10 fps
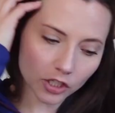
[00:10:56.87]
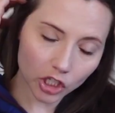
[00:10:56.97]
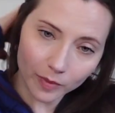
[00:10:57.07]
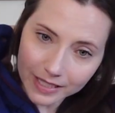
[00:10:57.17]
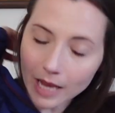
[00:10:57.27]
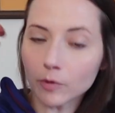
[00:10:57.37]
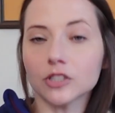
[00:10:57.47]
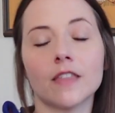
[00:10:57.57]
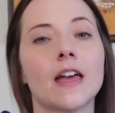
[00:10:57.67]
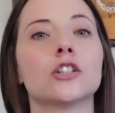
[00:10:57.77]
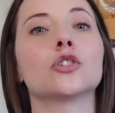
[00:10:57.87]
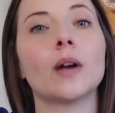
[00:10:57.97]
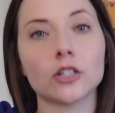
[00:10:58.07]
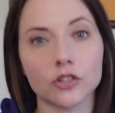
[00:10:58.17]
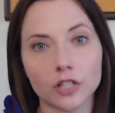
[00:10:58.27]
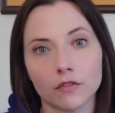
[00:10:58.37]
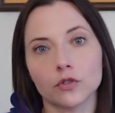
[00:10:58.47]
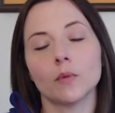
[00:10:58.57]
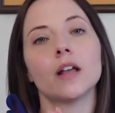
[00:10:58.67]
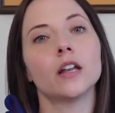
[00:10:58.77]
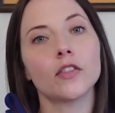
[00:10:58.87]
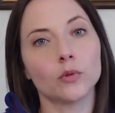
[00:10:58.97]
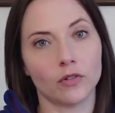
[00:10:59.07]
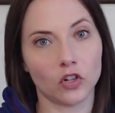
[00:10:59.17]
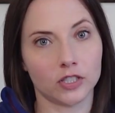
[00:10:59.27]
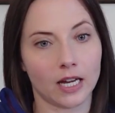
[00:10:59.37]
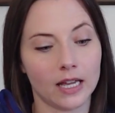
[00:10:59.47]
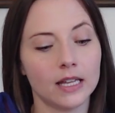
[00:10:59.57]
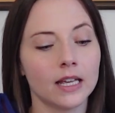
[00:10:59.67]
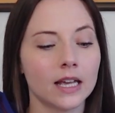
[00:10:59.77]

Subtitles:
she was able to then direct herself through another reverse diet,